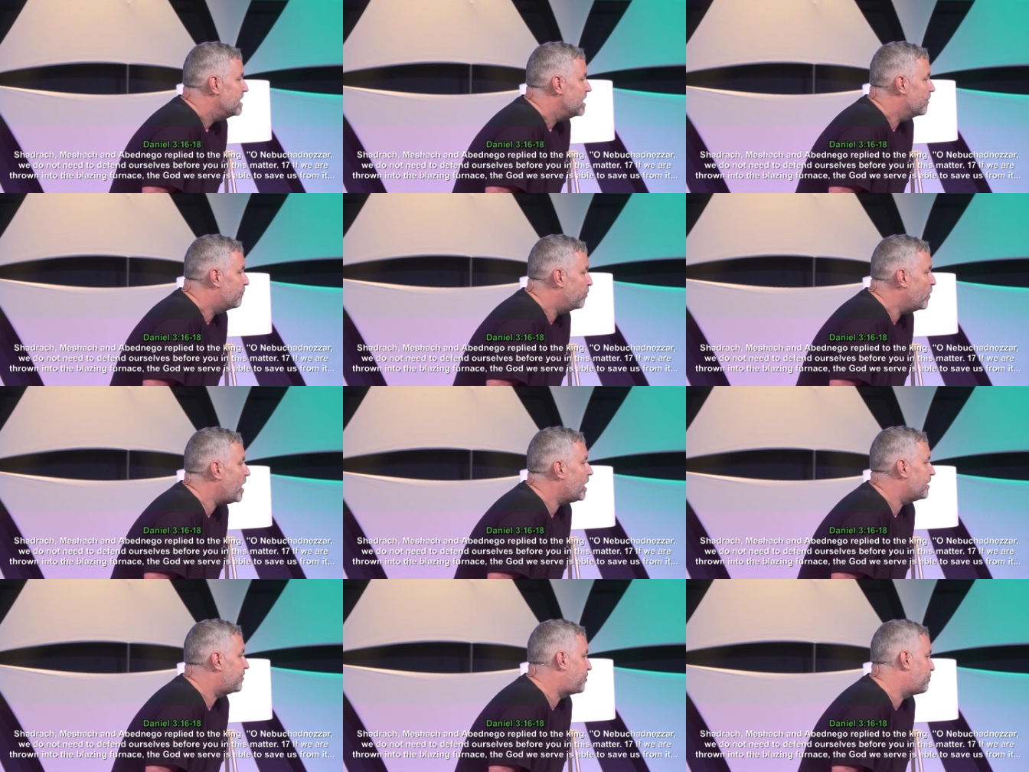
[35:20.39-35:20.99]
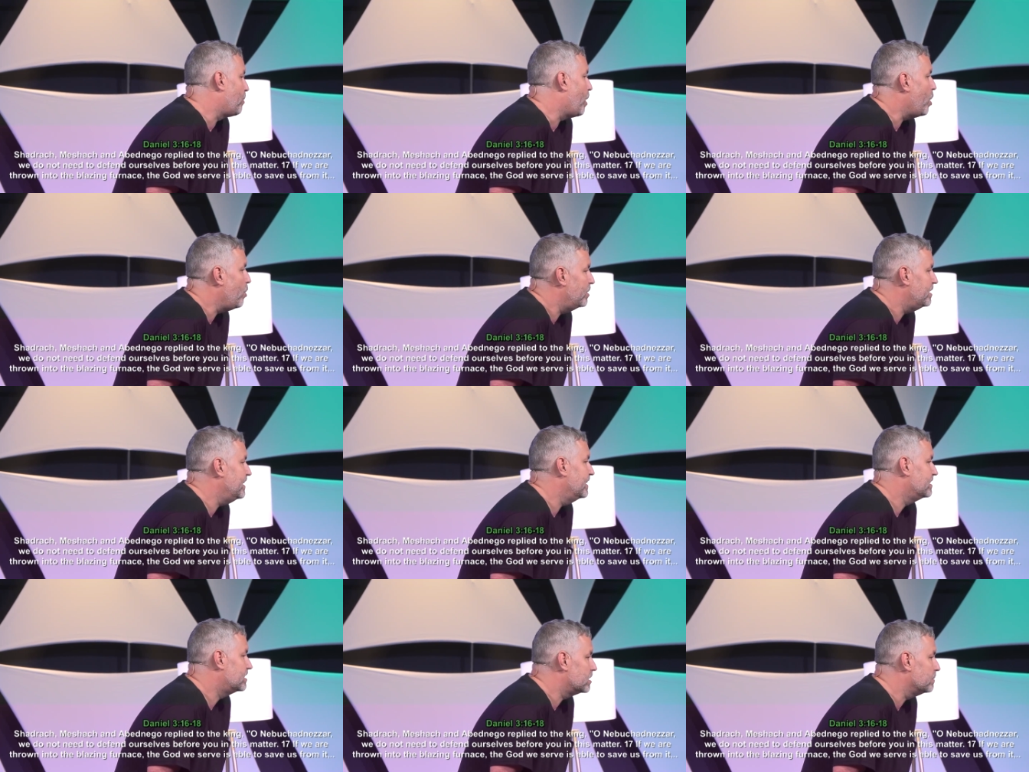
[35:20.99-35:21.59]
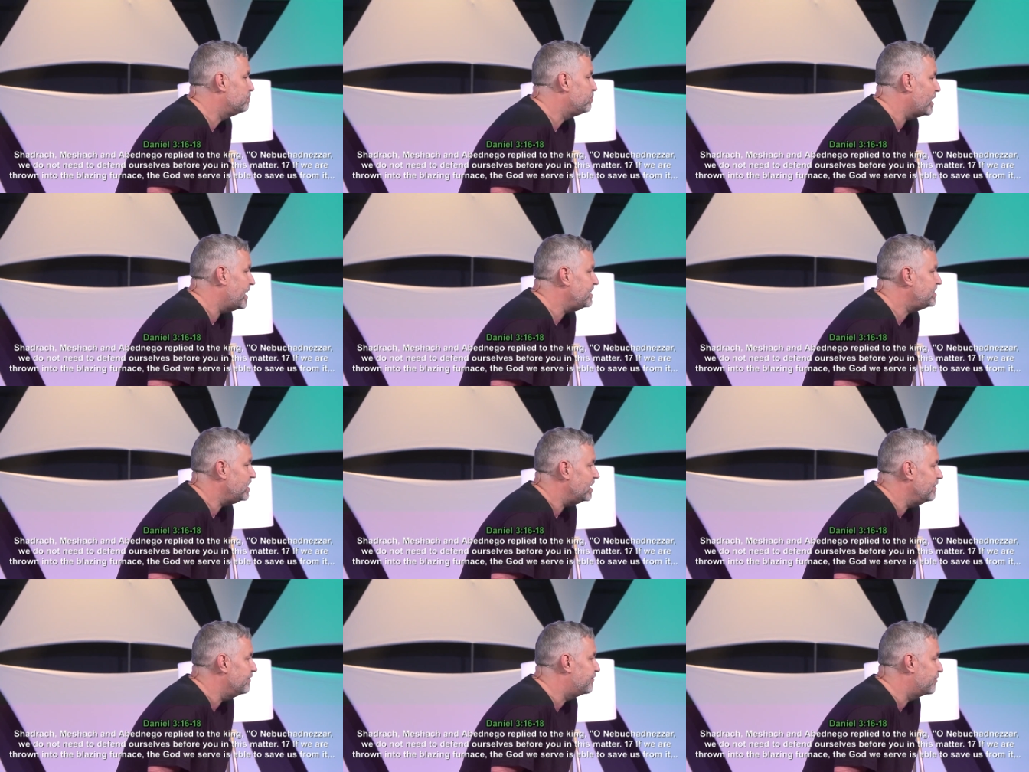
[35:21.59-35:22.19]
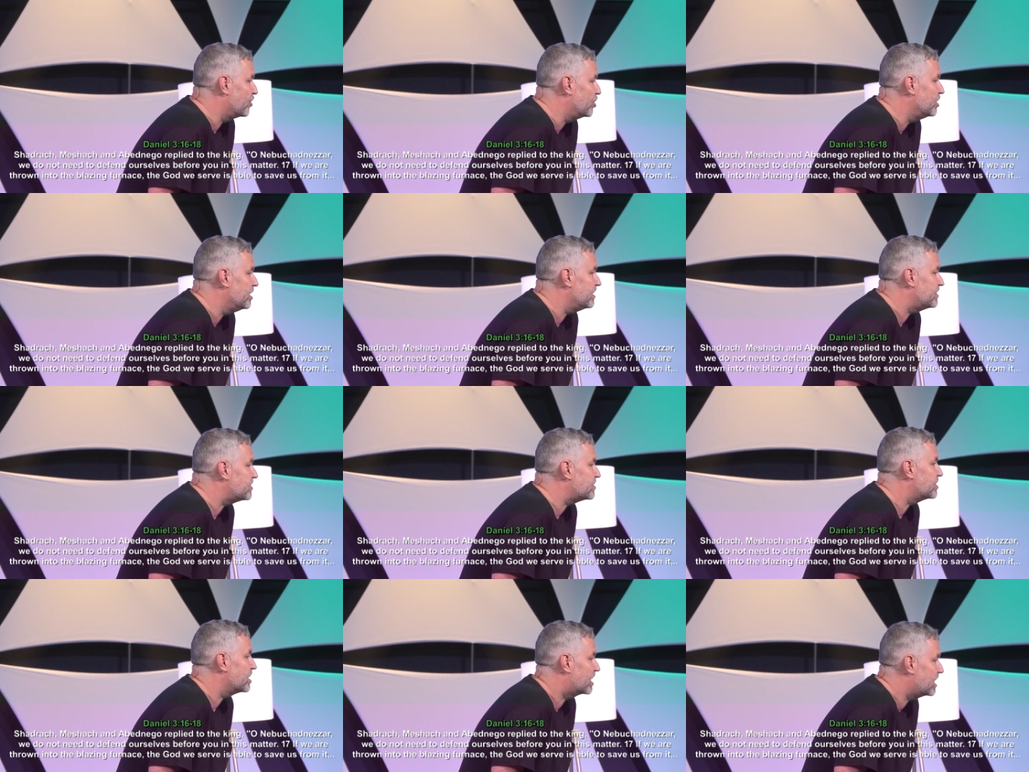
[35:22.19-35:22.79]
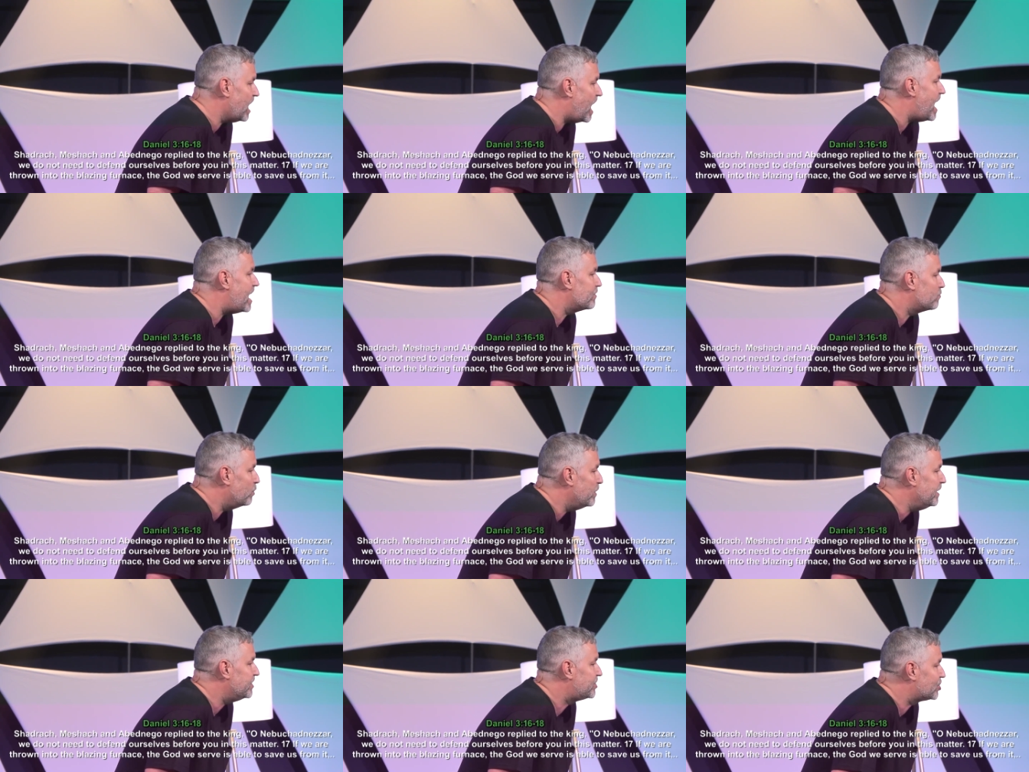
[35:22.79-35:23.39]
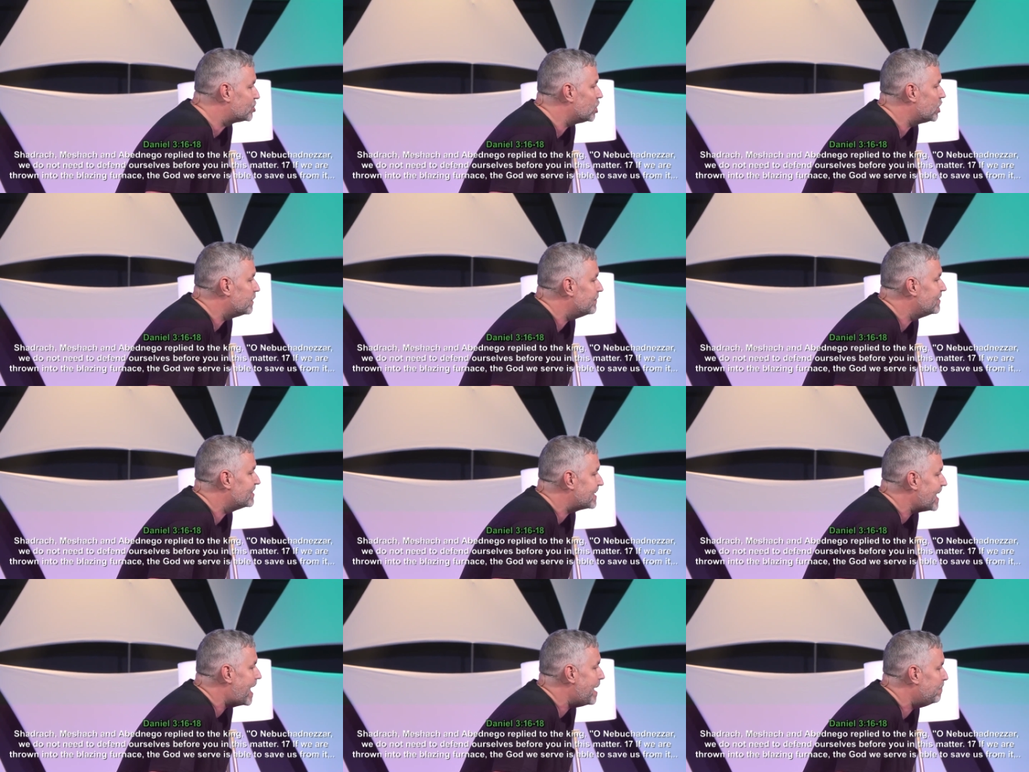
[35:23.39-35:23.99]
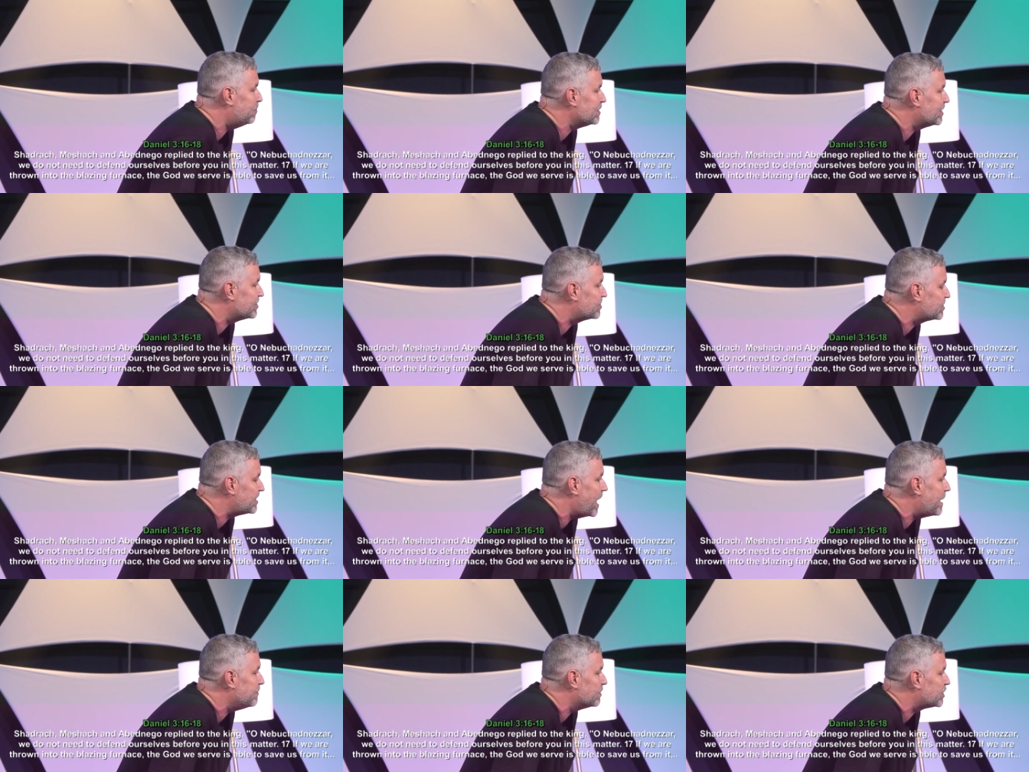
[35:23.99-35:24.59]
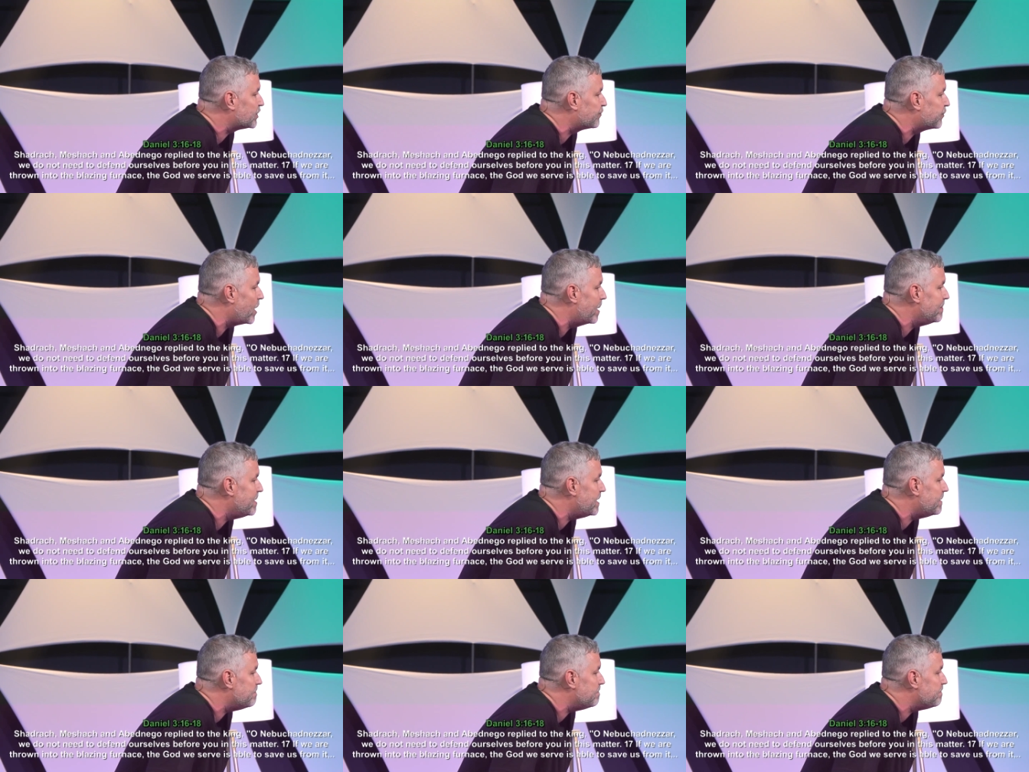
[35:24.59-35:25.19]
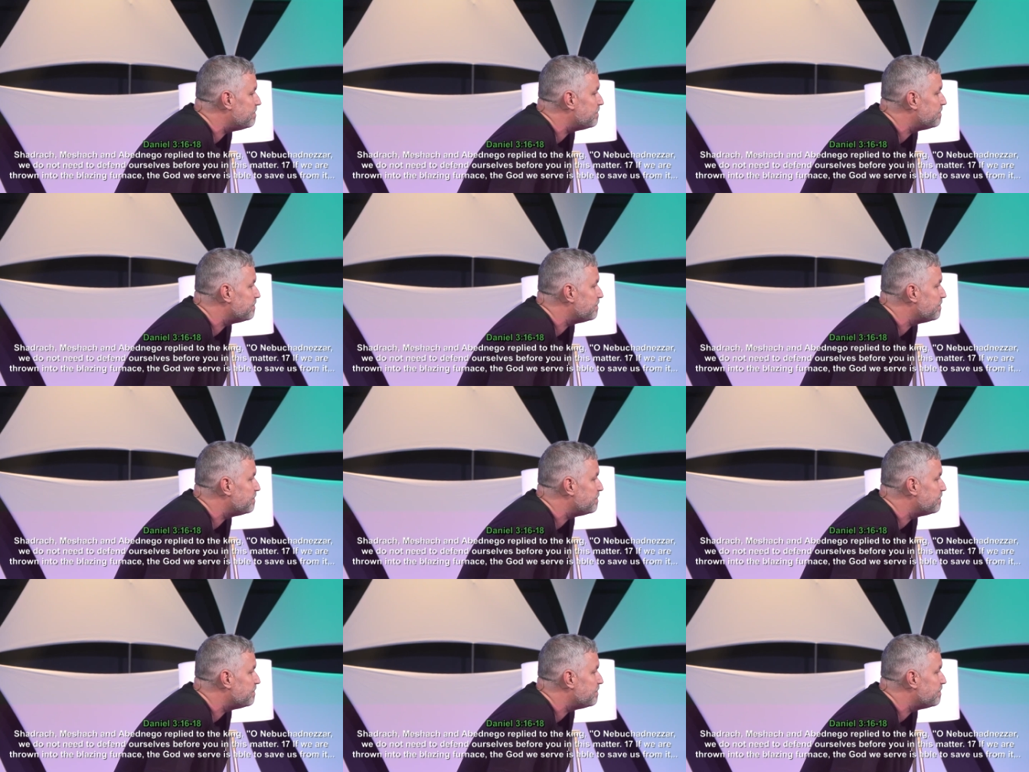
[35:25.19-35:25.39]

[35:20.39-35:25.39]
If we are thrown into the blazing furnace, the God we serve is able to save us from it.